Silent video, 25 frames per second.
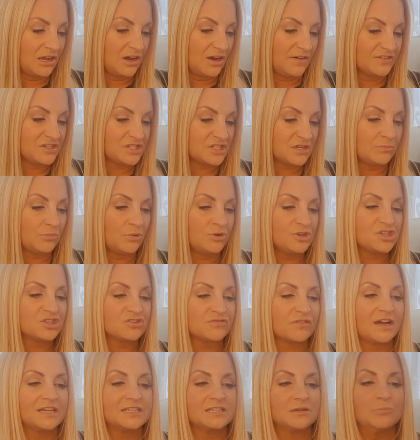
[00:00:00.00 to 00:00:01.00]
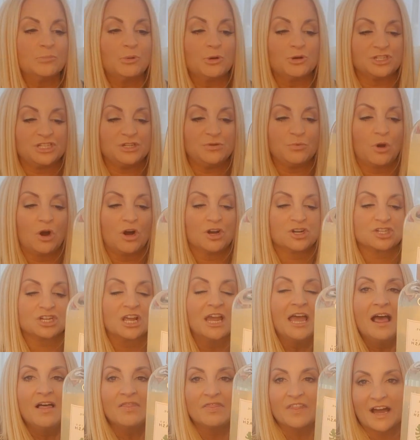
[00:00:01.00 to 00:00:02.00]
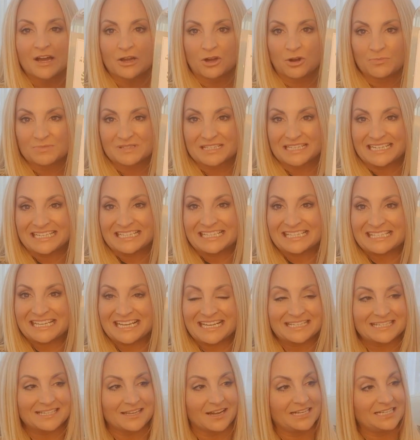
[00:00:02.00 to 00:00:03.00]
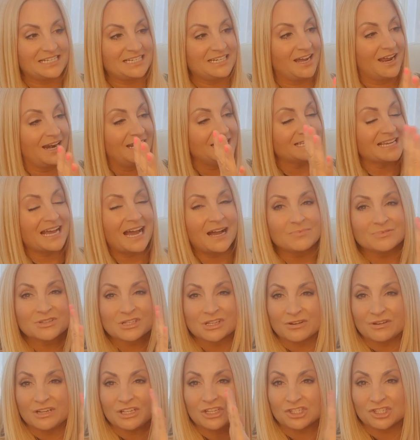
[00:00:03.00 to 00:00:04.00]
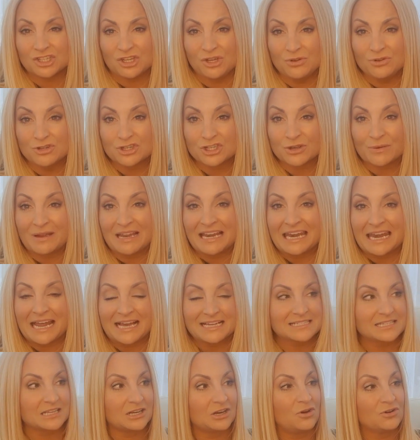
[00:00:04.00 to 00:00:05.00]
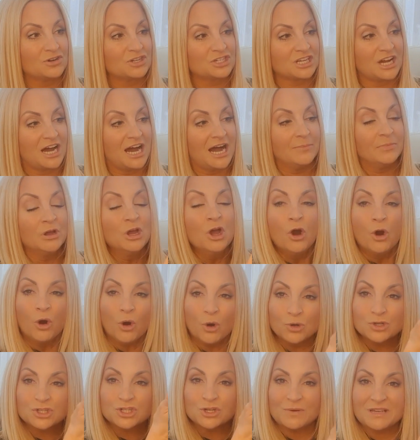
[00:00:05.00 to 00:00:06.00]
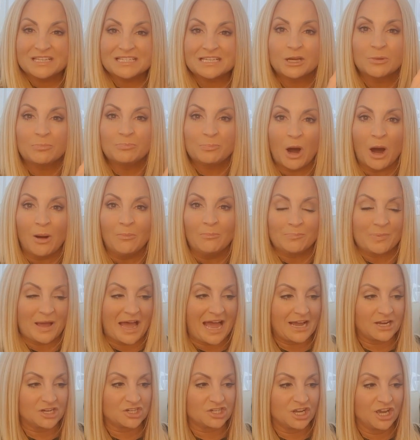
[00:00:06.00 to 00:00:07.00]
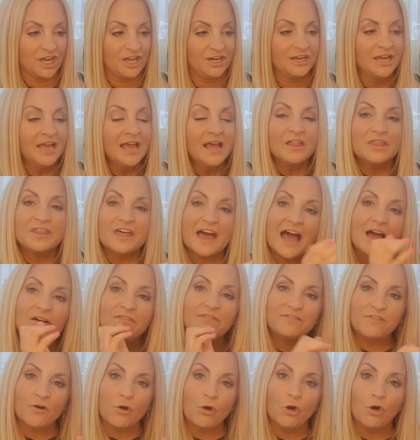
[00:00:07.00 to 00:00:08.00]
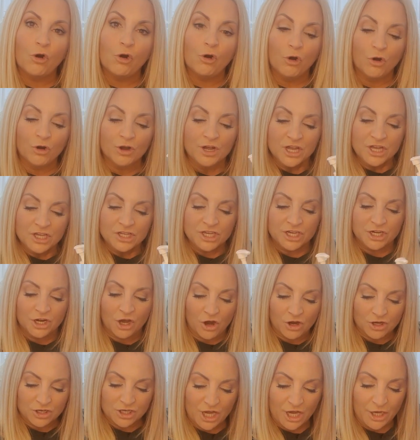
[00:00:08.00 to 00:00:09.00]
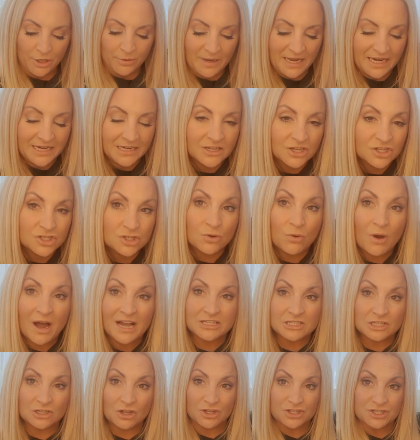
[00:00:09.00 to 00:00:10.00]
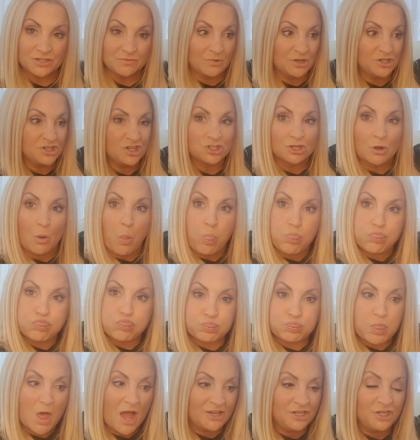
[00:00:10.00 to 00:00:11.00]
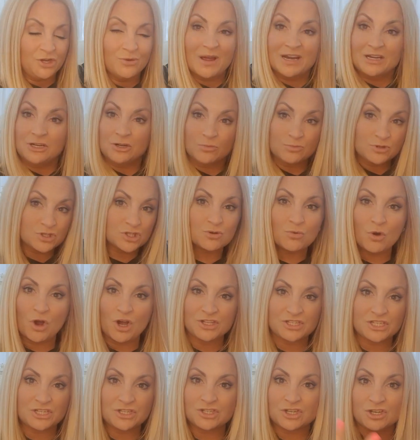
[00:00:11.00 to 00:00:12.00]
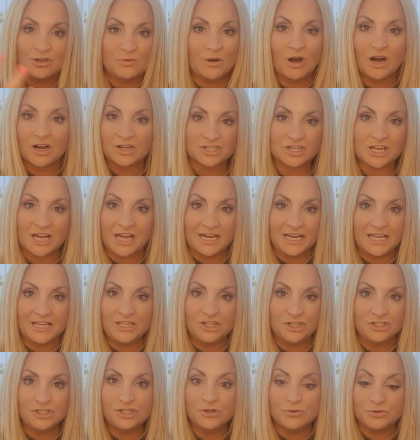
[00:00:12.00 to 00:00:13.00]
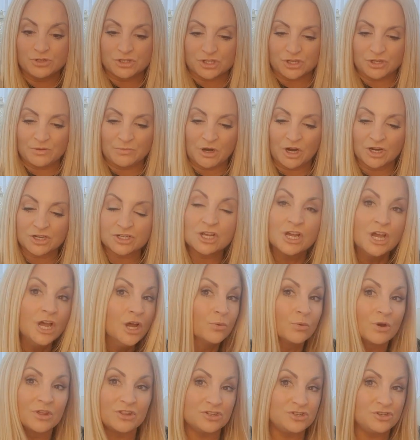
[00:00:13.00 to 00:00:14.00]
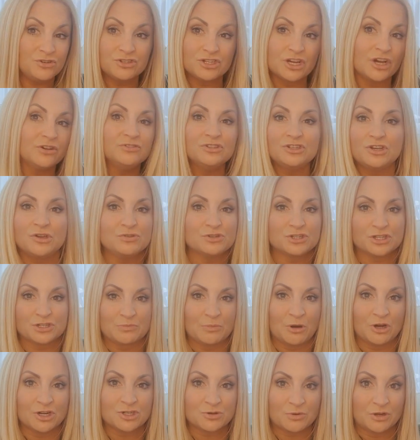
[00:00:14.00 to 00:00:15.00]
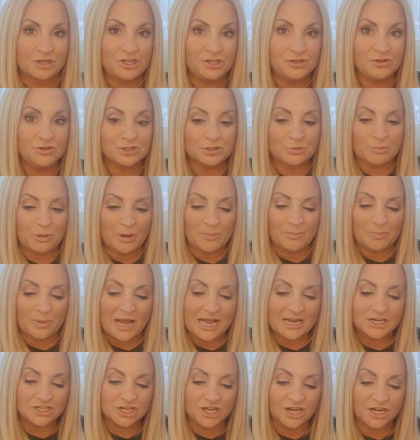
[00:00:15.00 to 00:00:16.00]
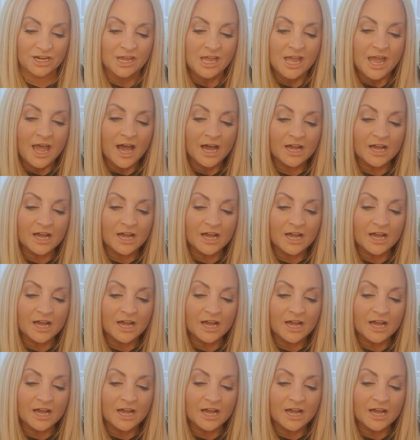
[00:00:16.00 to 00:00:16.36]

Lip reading: Love. It's a moisturising body wash that comes in at £6.99. It's absolutely huge, so it lasts a long time. Also, it's in a pump action. Therefore, you're not going, because quite a lot of them are just, and you end up squirting too much and you use too much, whether you don't use as much when you use the pump action.